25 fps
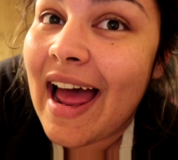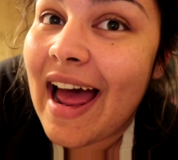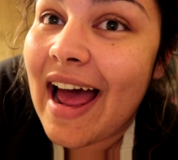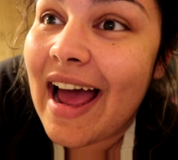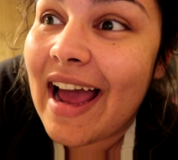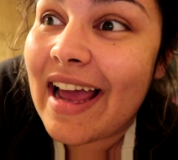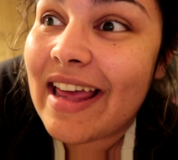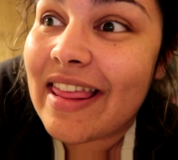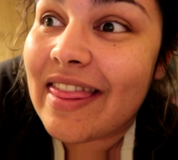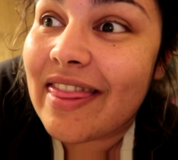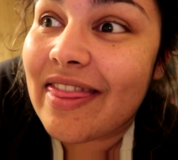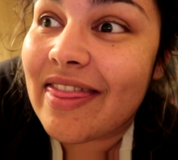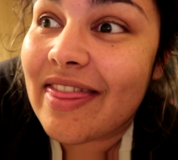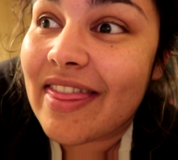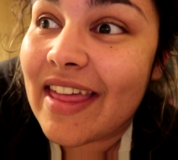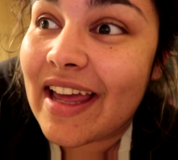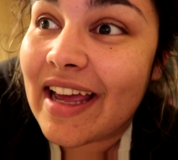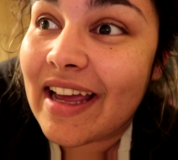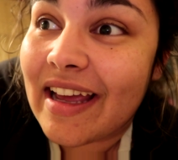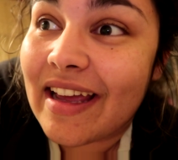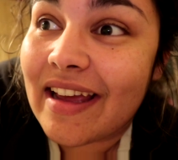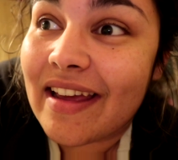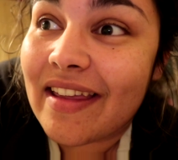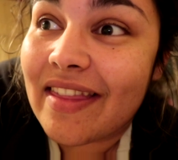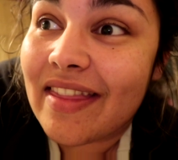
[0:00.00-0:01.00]
I
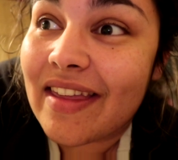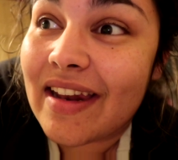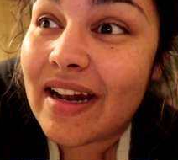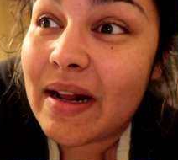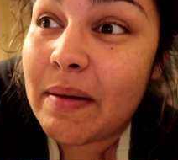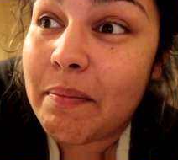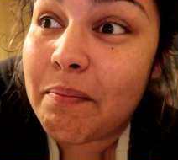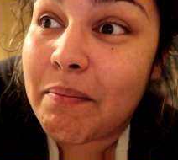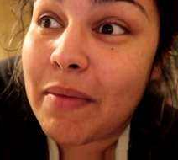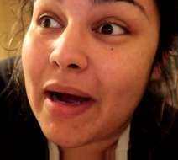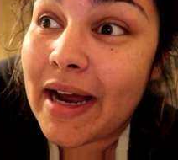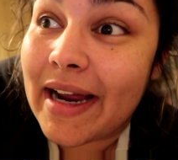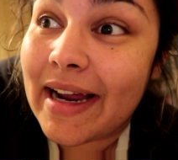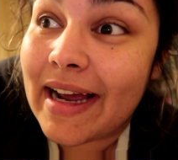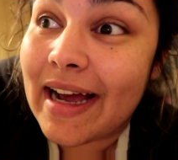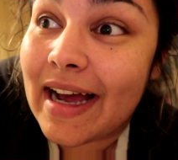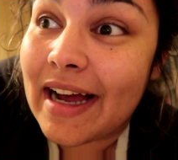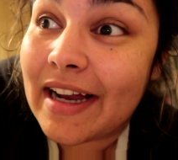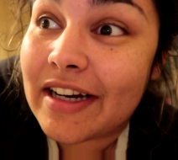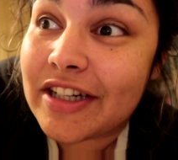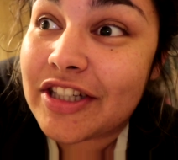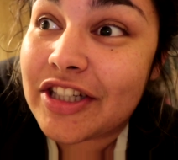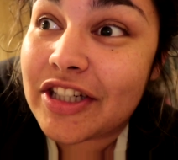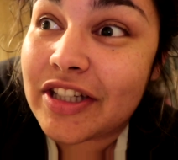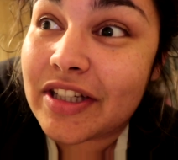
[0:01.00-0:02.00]
think that it might
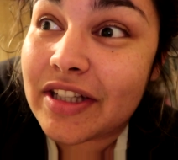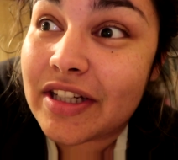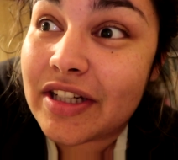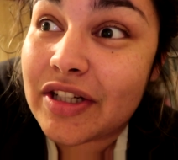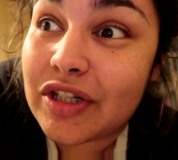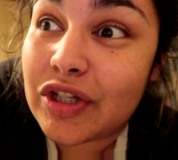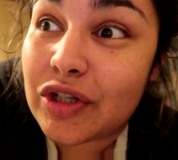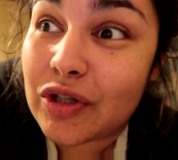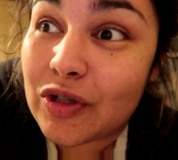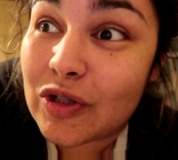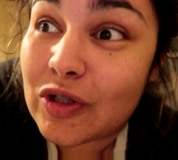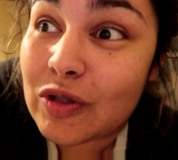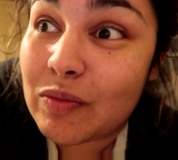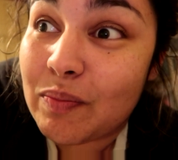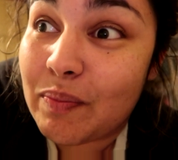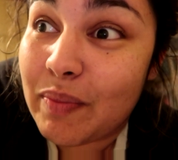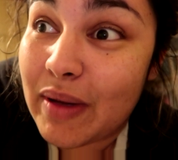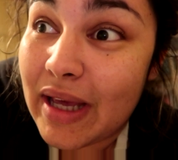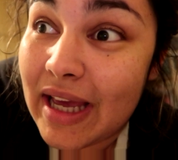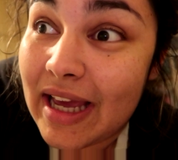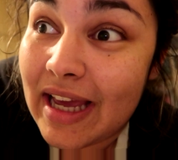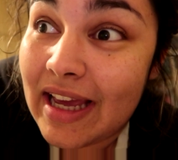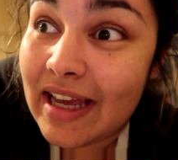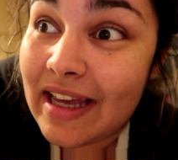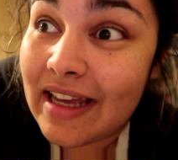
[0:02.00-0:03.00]
actually just
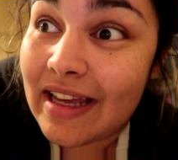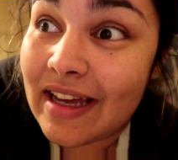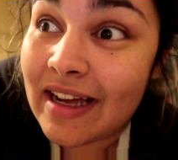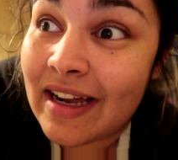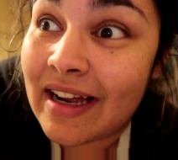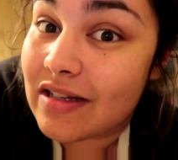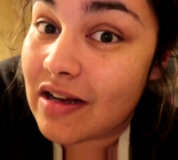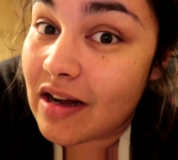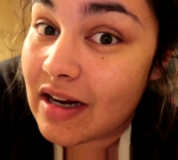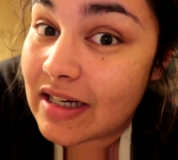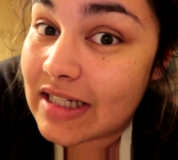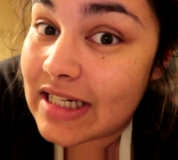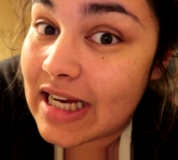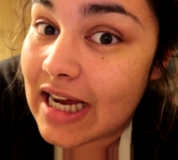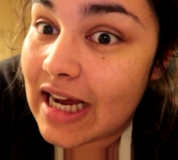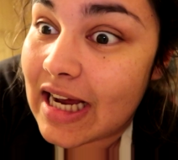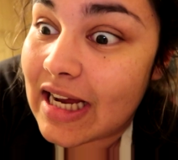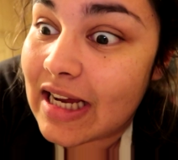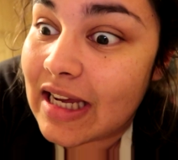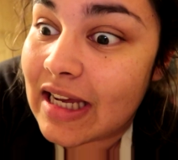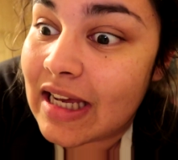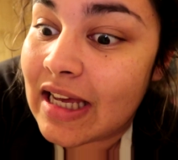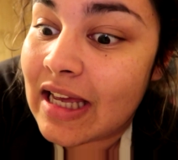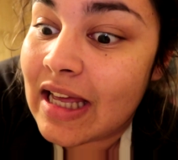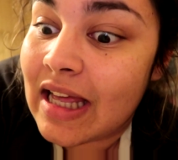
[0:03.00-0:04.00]
be
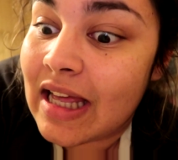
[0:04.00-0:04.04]
Sartak